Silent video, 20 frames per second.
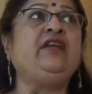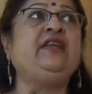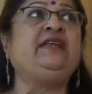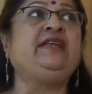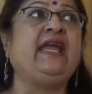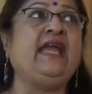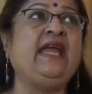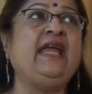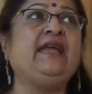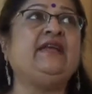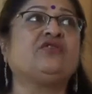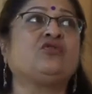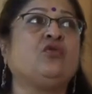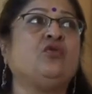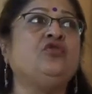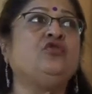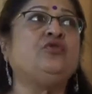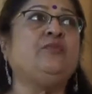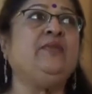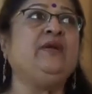day is
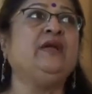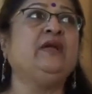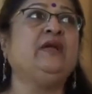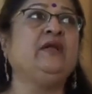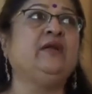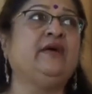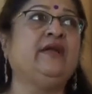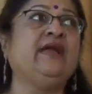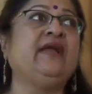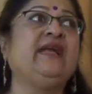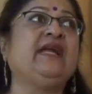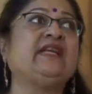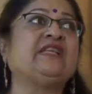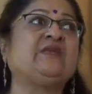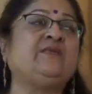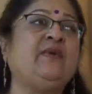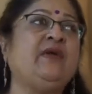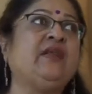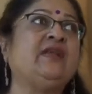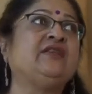going to be a learning
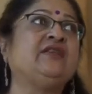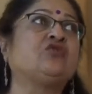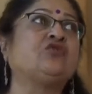experience.